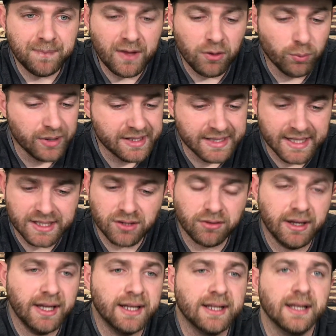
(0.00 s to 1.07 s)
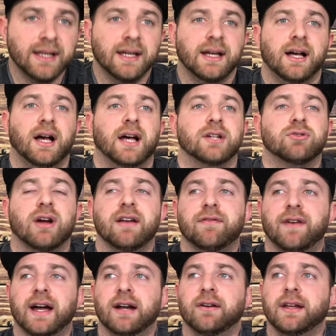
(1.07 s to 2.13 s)
Reset's great. Dry
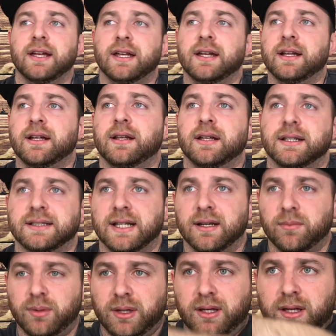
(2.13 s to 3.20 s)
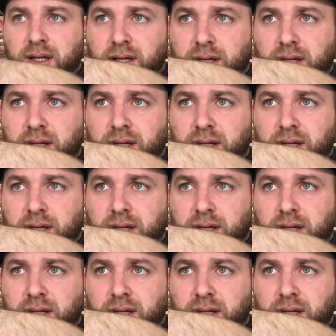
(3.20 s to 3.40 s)
firing it is going to be